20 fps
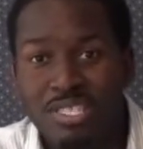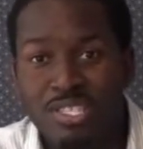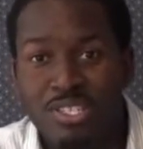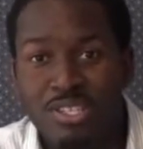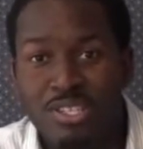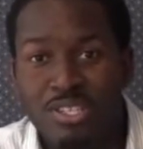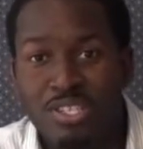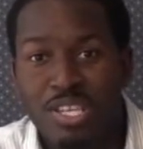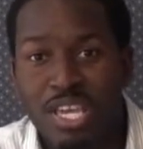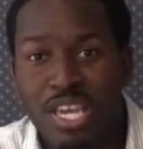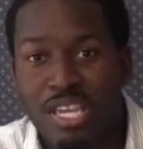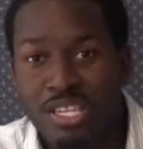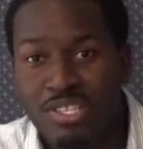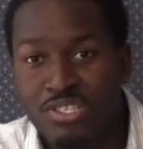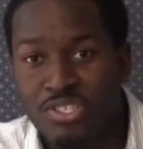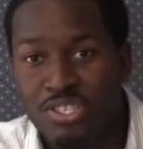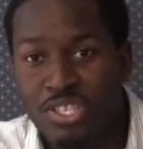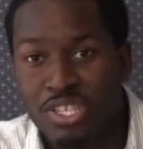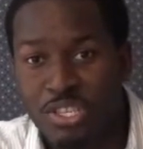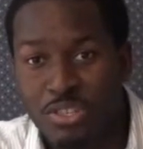You know the
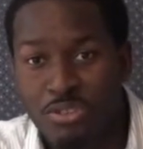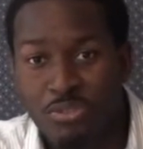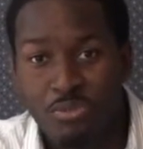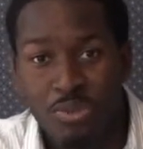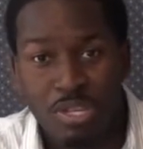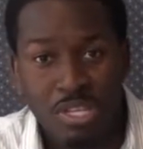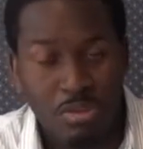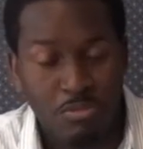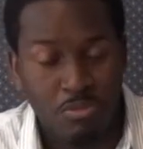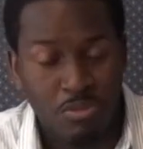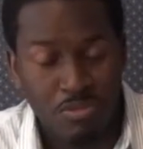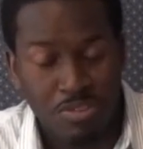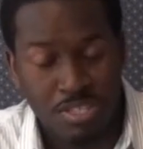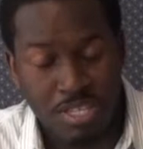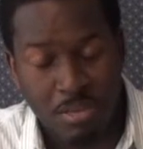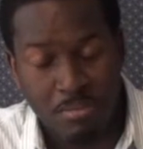HD 3D movies.